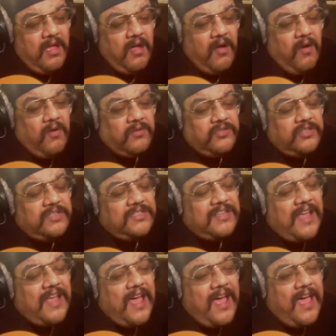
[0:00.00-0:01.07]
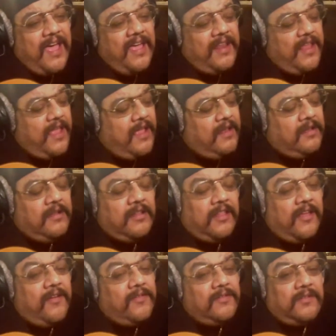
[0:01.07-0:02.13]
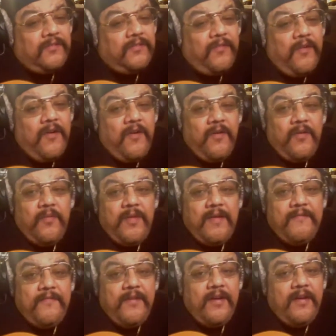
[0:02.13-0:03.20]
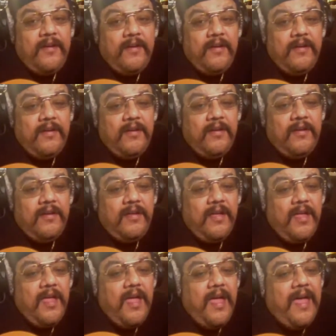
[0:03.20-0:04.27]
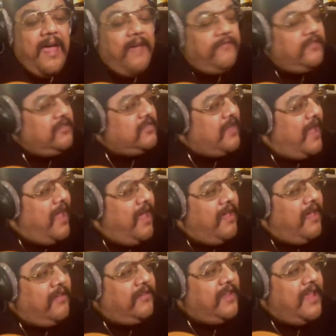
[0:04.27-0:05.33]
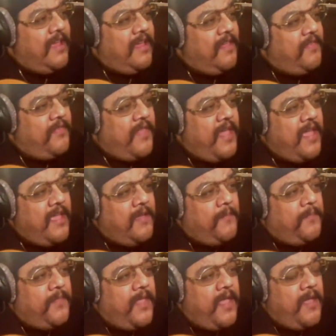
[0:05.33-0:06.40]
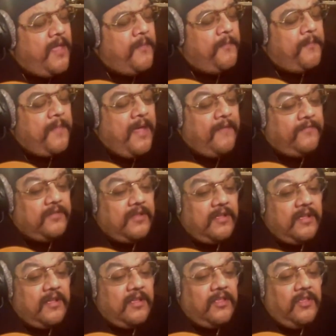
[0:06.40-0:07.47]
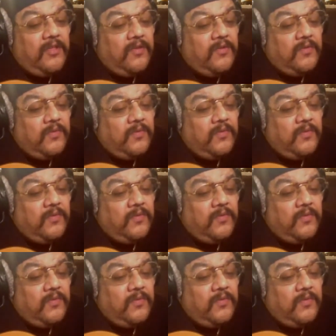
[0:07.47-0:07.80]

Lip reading: hold you tight and close forever. Have a child and name them after you.